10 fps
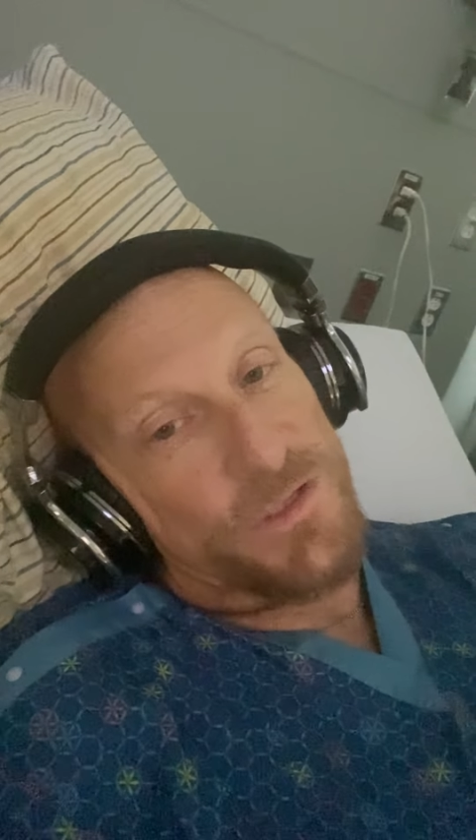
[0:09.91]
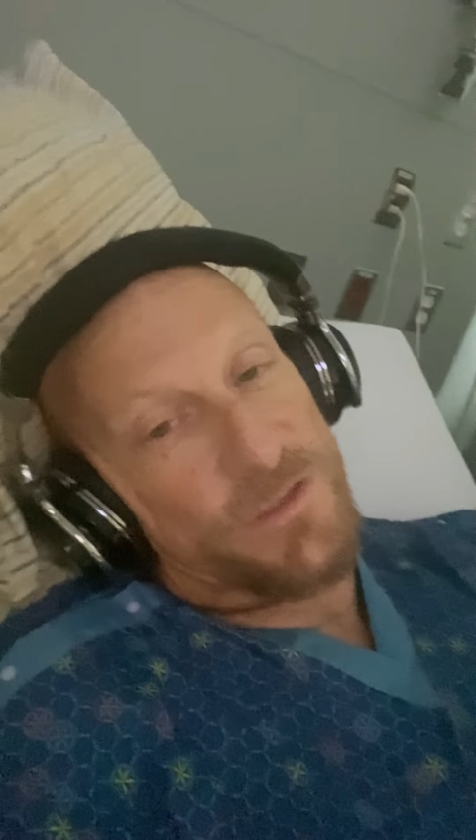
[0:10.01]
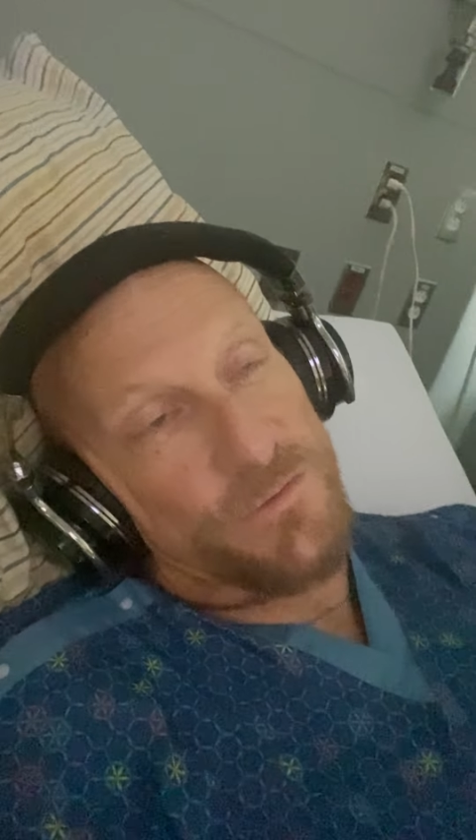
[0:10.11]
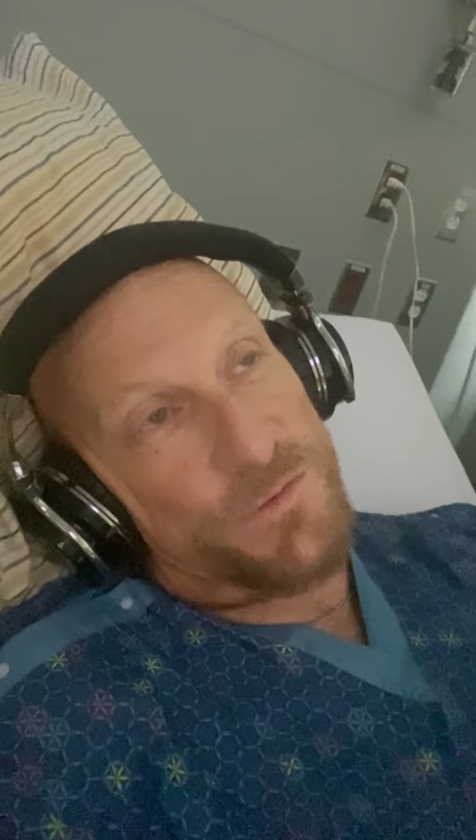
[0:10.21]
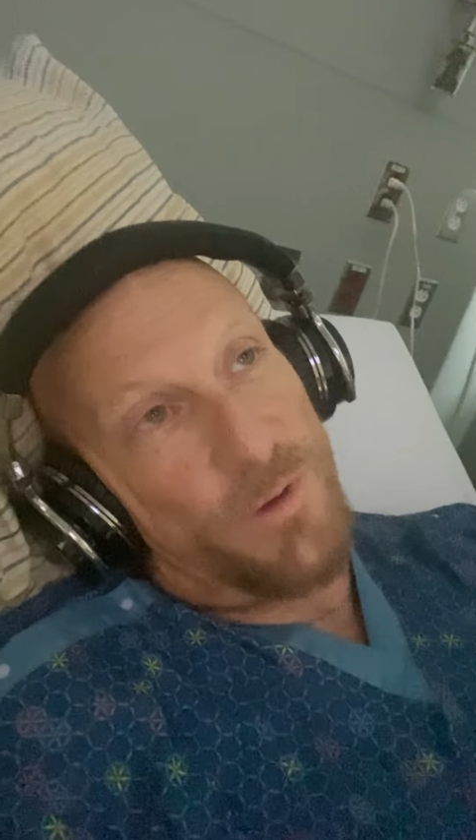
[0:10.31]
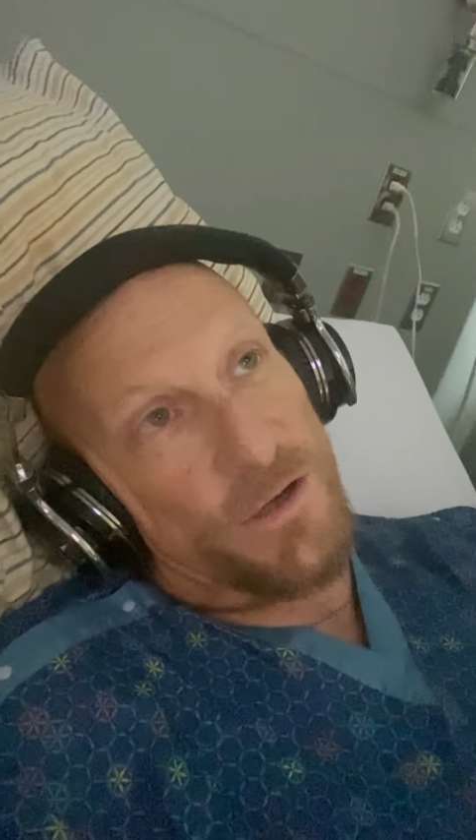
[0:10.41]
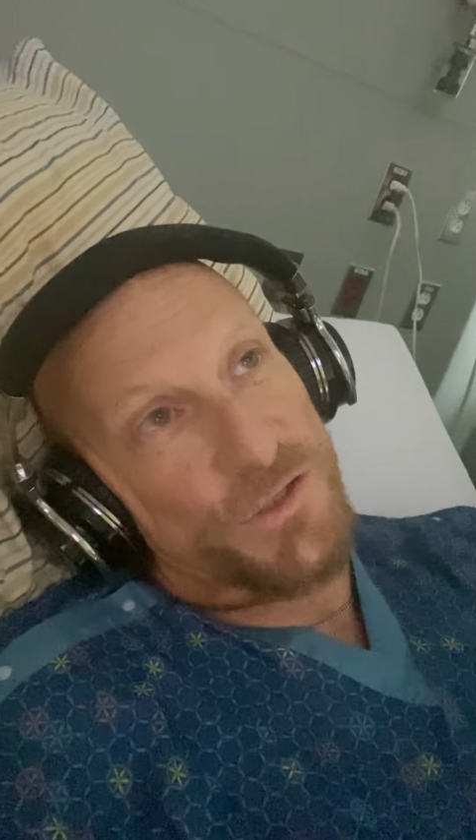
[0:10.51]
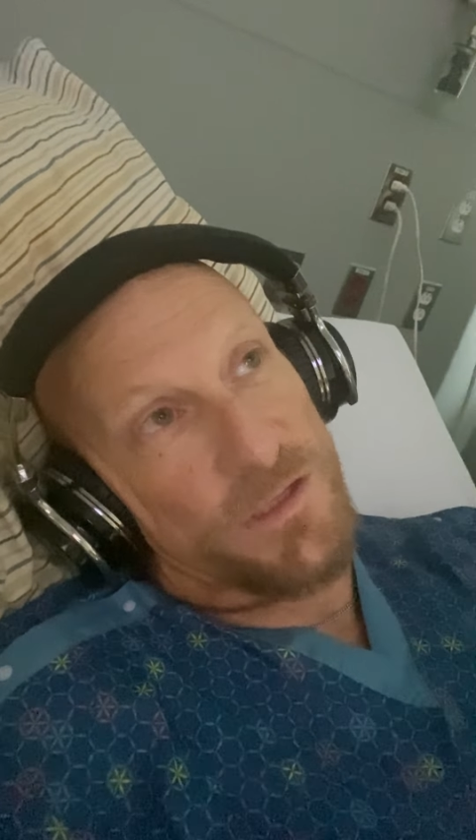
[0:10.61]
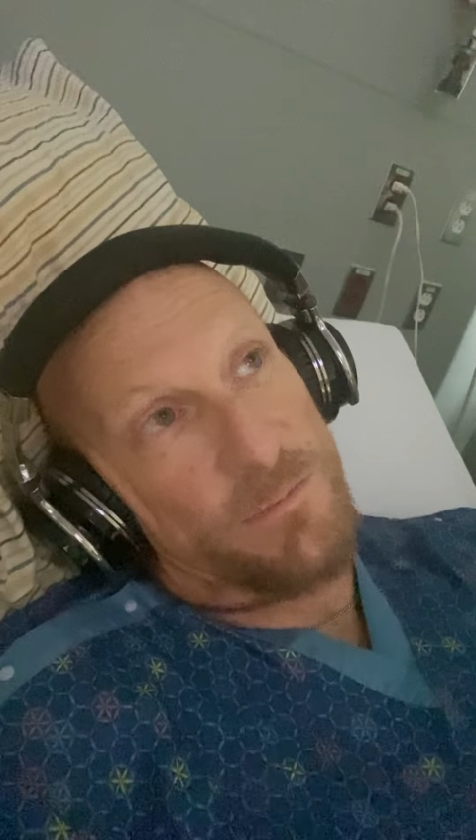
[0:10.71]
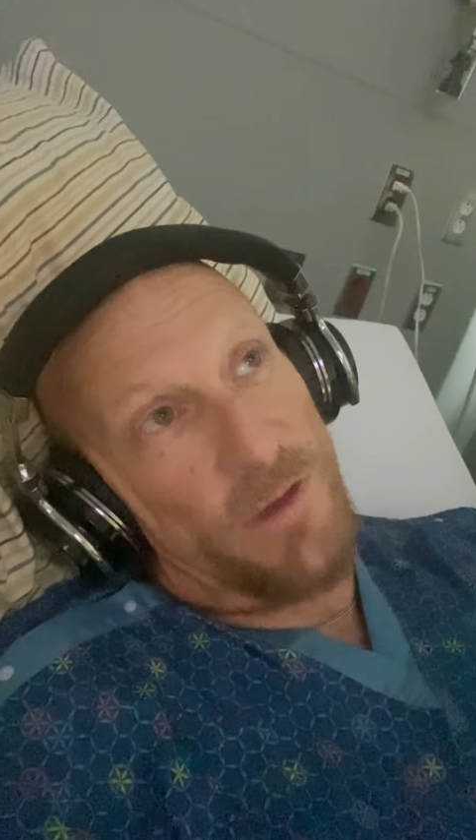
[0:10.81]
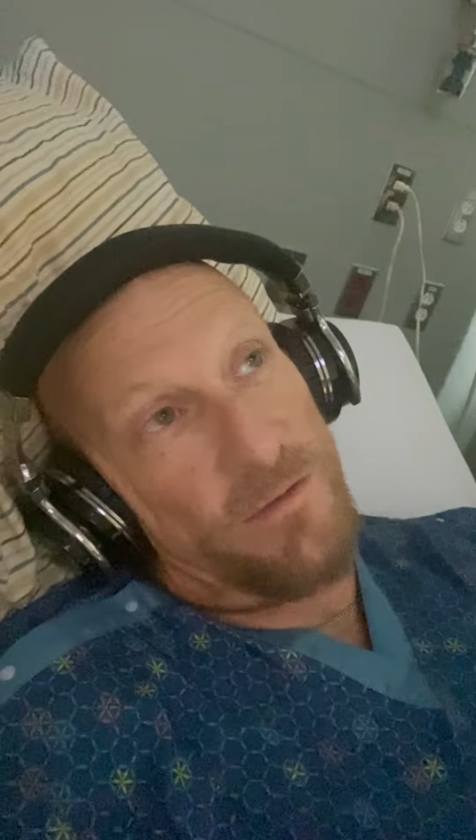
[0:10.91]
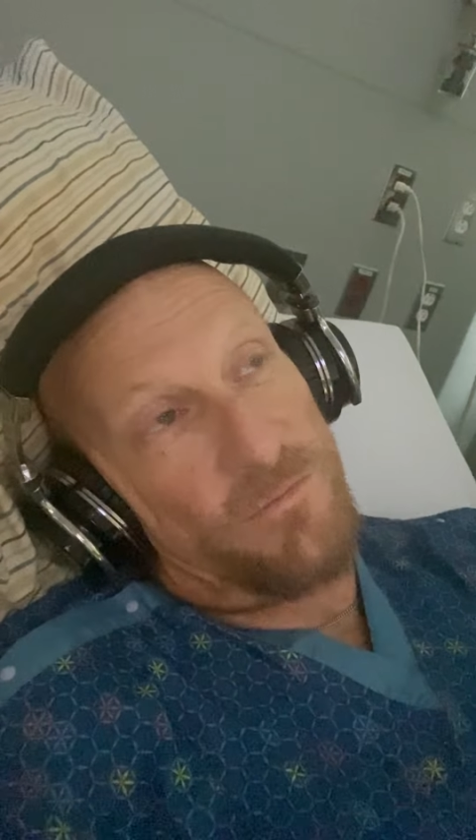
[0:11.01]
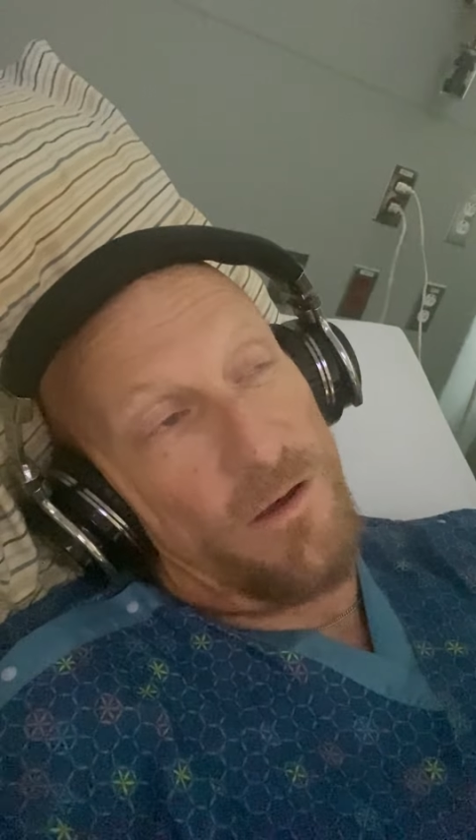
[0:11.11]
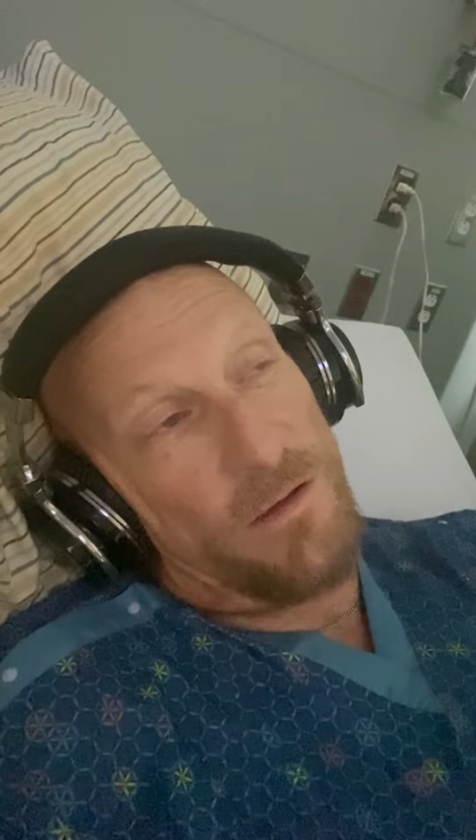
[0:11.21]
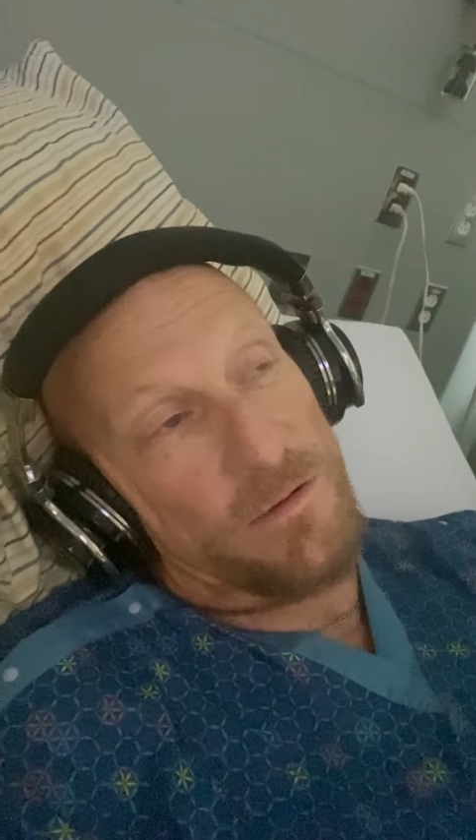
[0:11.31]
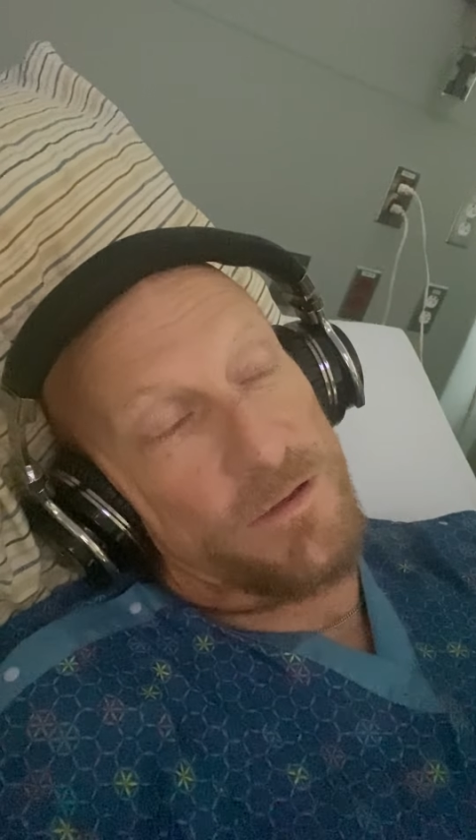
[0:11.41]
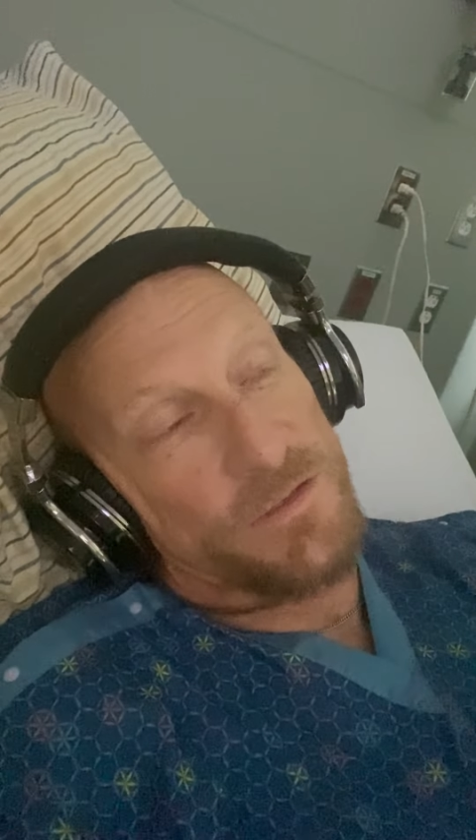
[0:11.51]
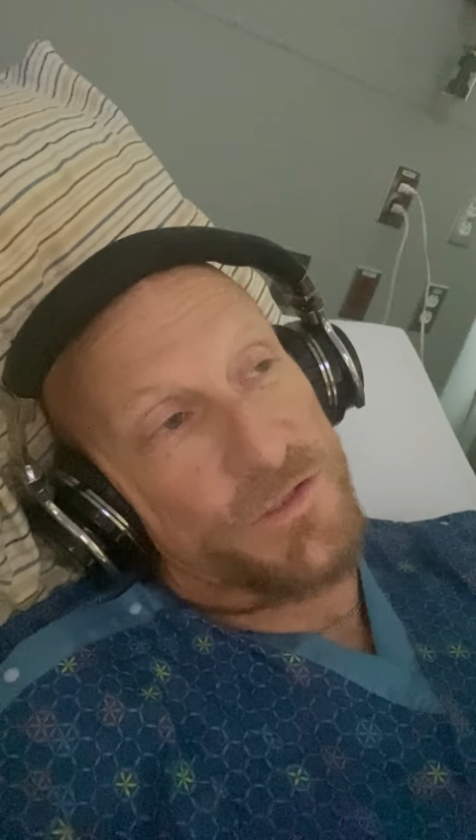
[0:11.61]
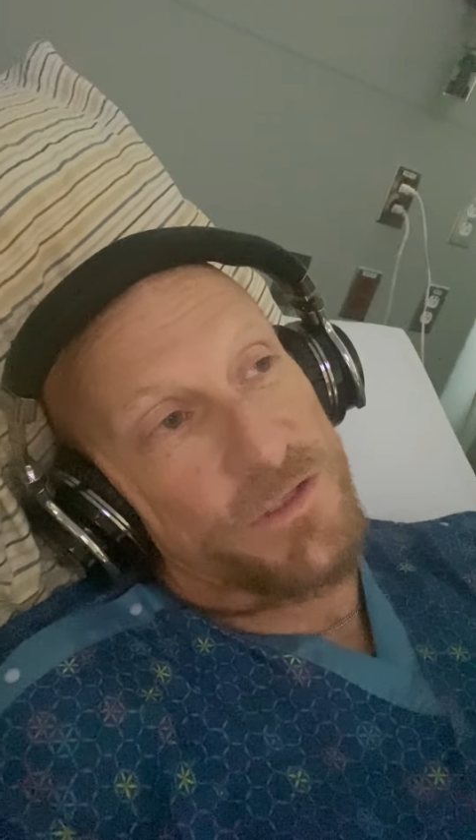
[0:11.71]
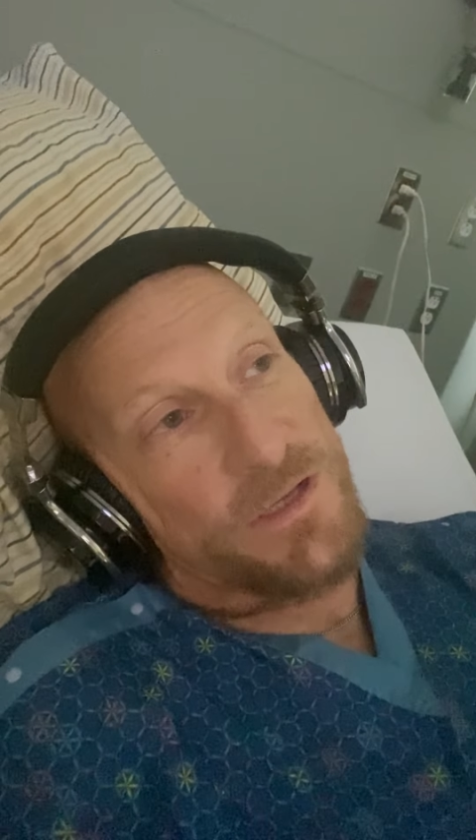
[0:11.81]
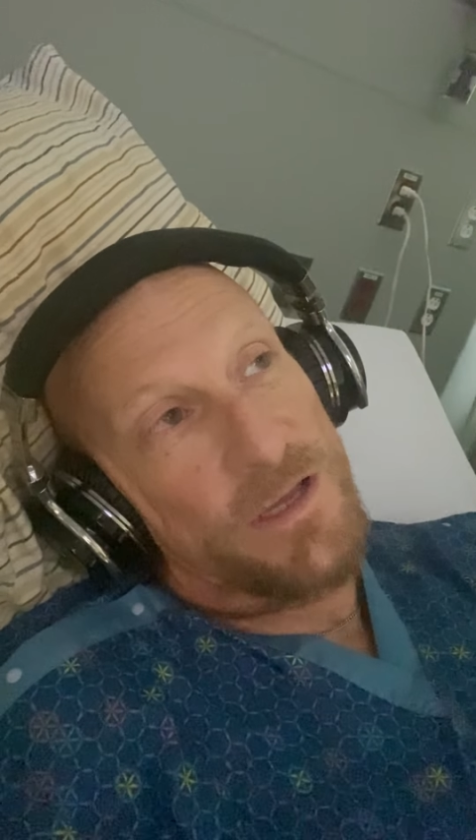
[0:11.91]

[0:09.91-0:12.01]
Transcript: and it was partially my fault because